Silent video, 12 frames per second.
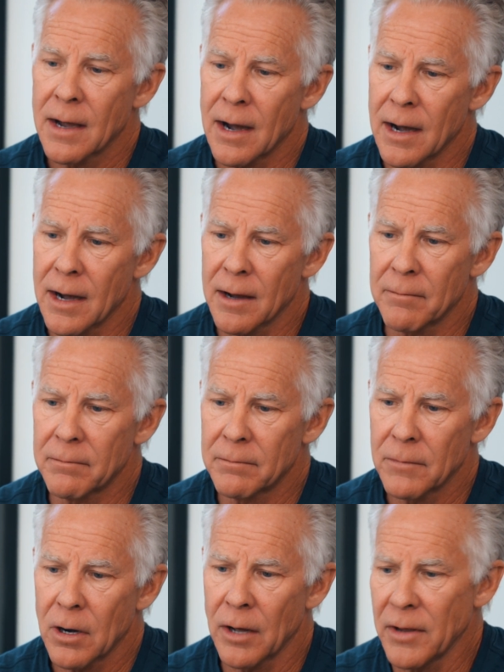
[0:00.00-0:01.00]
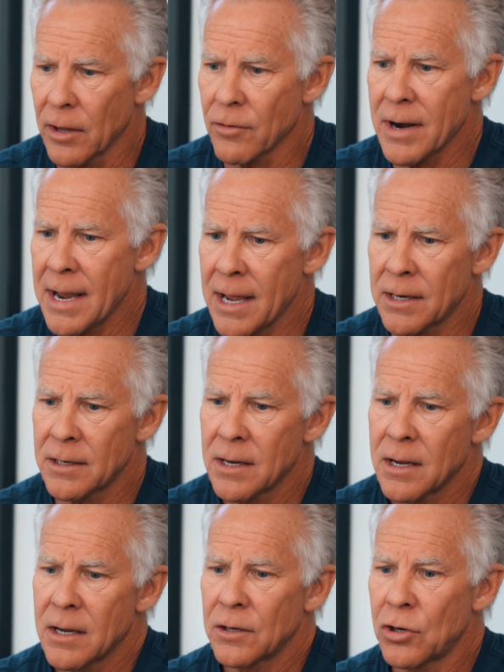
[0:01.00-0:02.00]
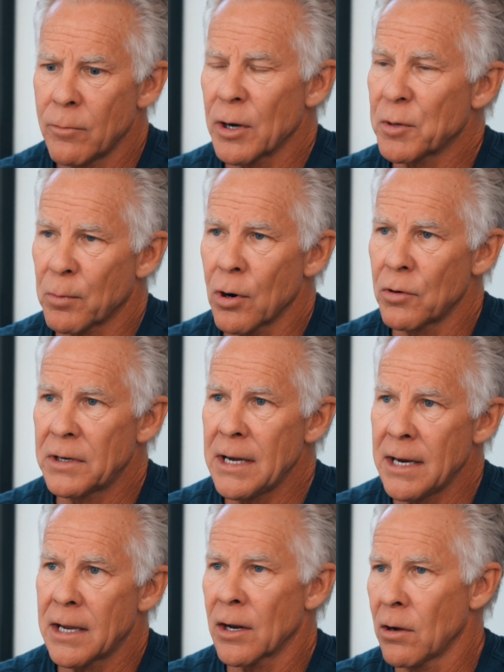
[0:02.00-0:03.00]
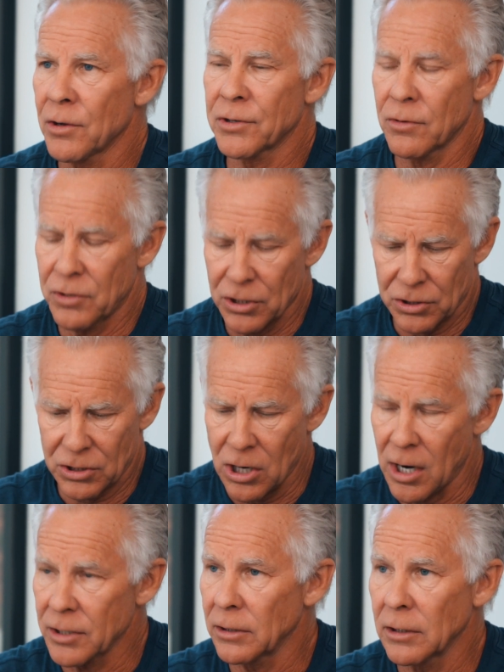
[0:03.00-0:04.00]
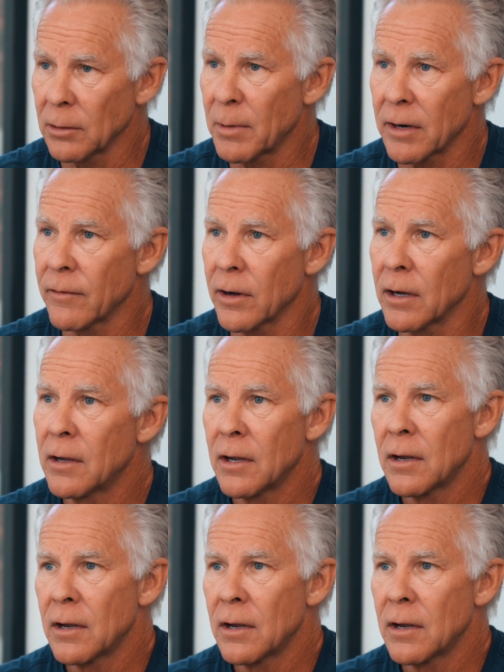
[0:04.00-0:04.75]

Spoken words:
On the other hand, too much protein can also just cause a little bit of a